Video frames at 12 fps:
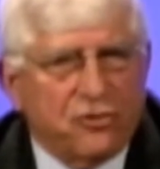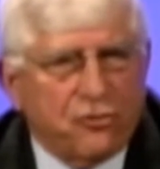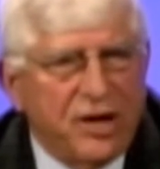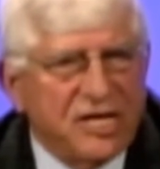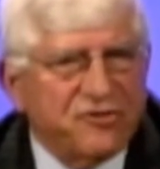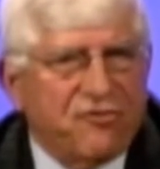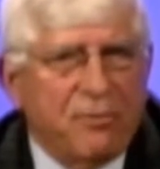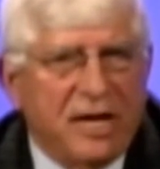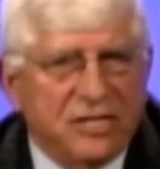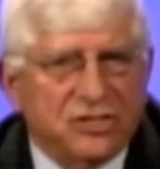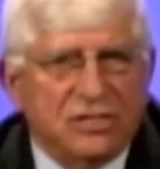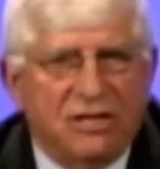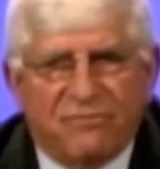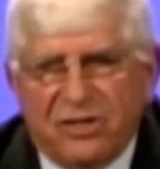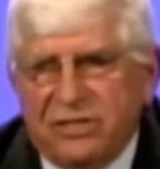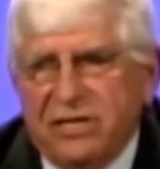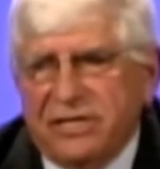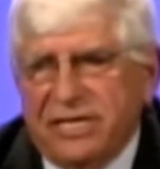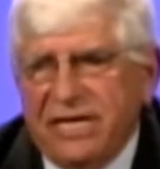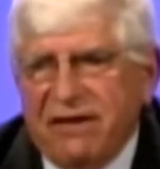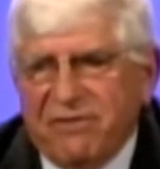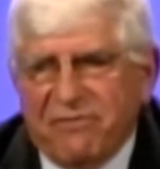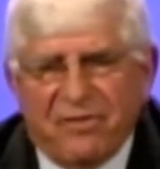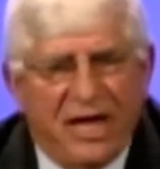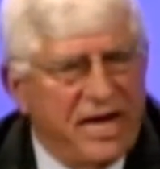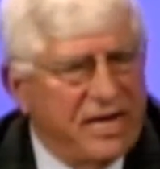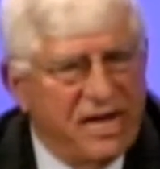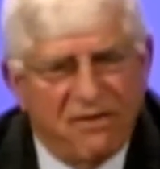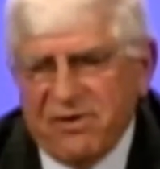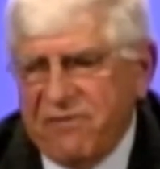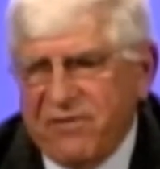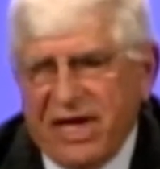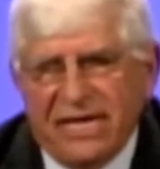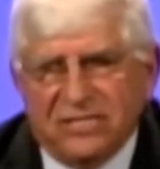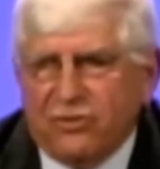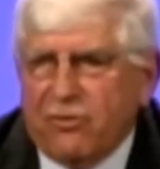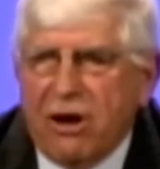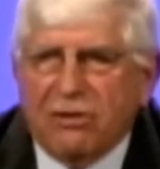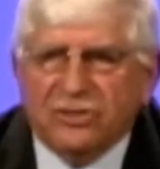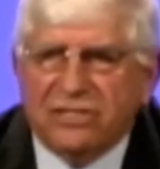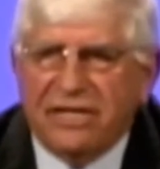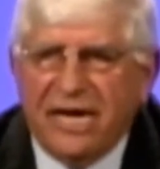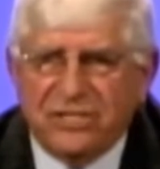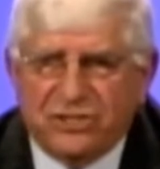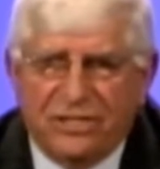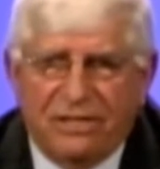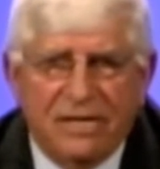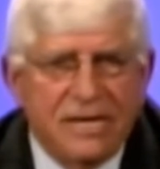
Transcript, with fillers: transformation of Kentucky FFA and FFAs across the nation.